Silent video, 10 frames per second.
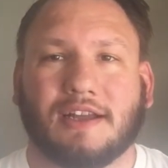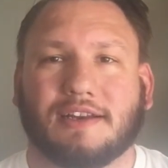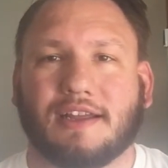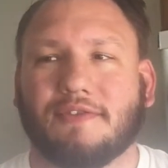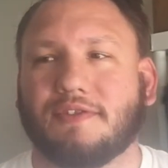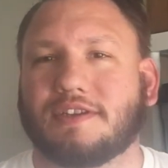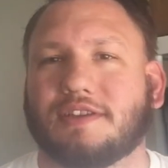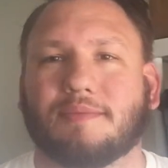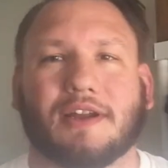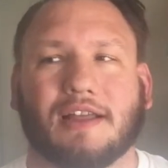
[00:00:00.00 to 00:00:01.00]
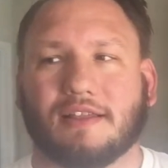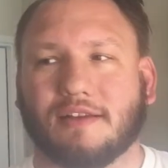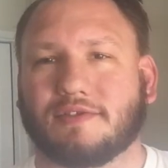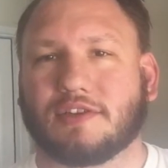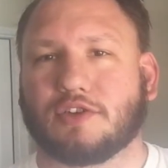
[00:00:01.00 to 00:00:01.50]
Definitely something I
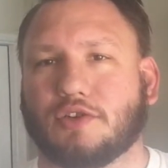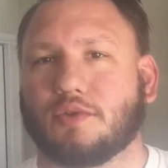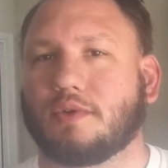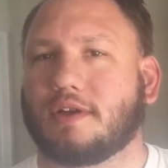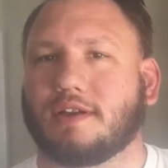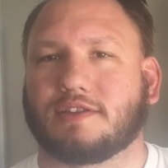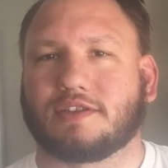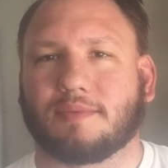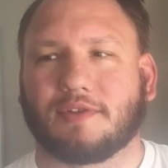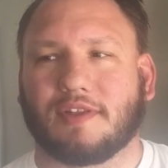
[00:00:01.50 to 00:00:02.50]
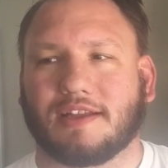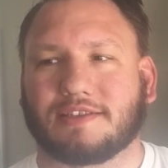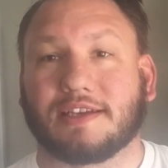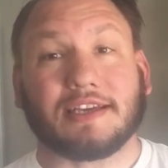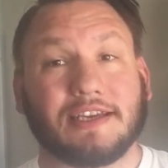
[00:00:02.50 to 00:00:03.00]
love to do. It's something
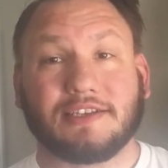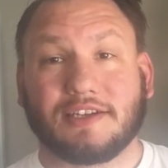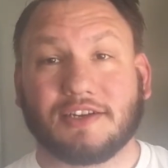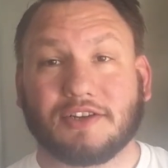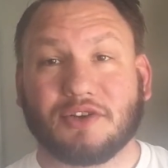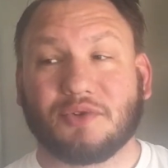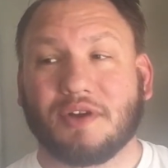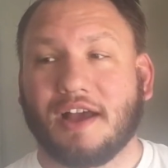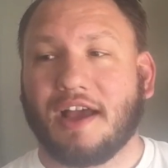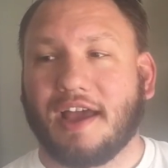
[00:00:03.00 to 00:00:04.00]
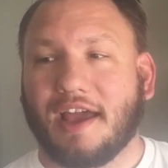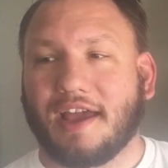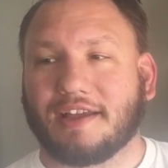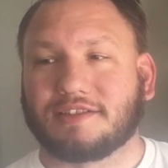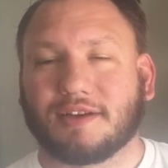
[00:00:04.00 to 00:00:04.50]
that's easy to do
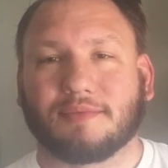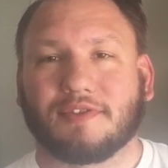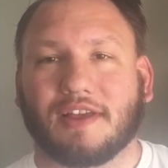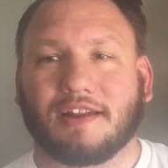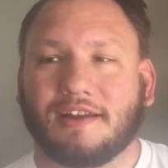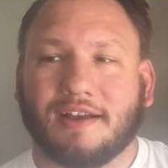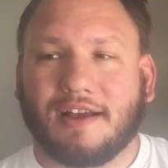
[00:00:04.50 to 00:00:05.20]
and something that